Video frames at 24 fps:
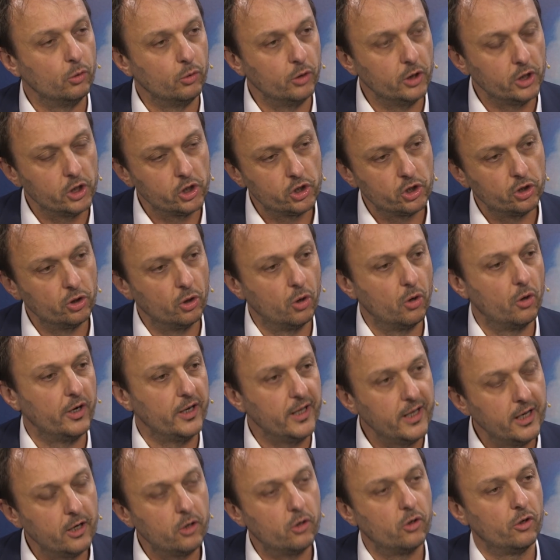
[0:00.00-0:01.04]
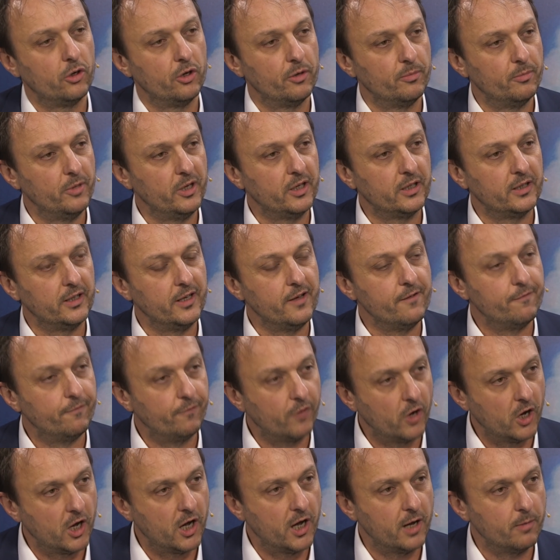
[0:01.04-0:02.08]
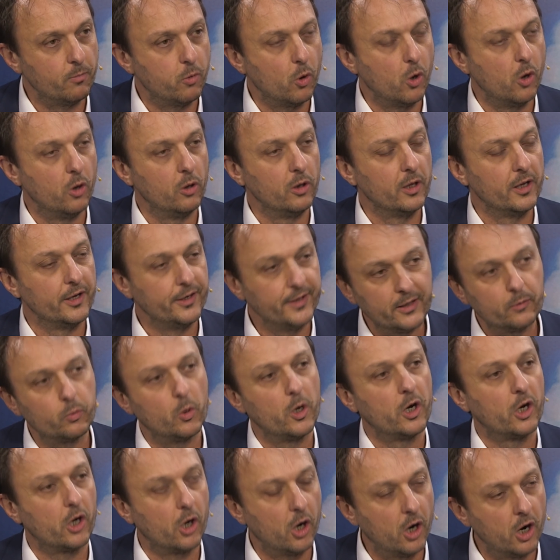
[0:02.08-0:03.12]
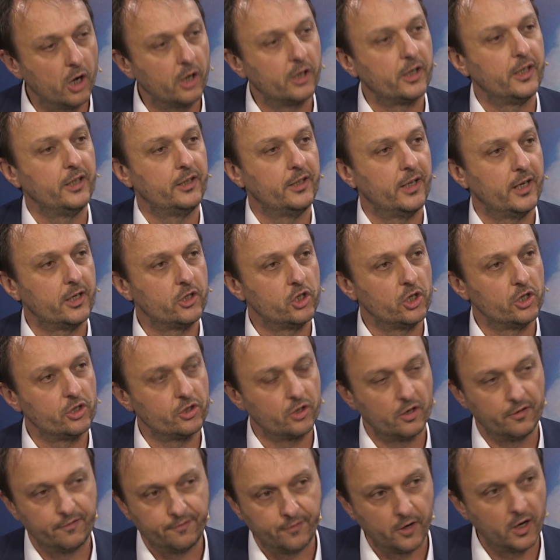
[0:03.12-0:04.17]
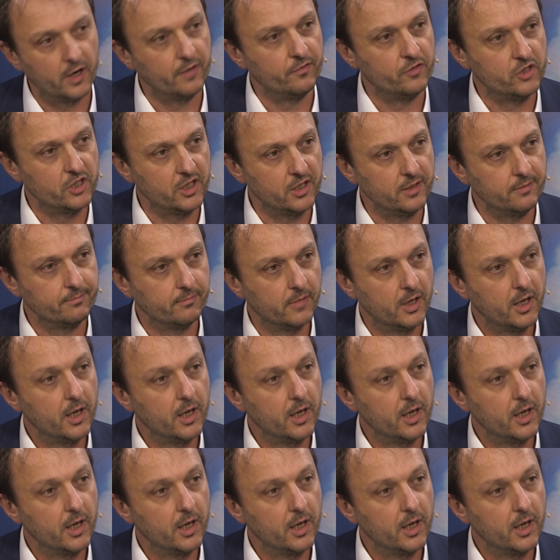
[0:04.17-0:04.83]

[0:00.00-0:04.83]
to ensure economically viable network architectures of 5G.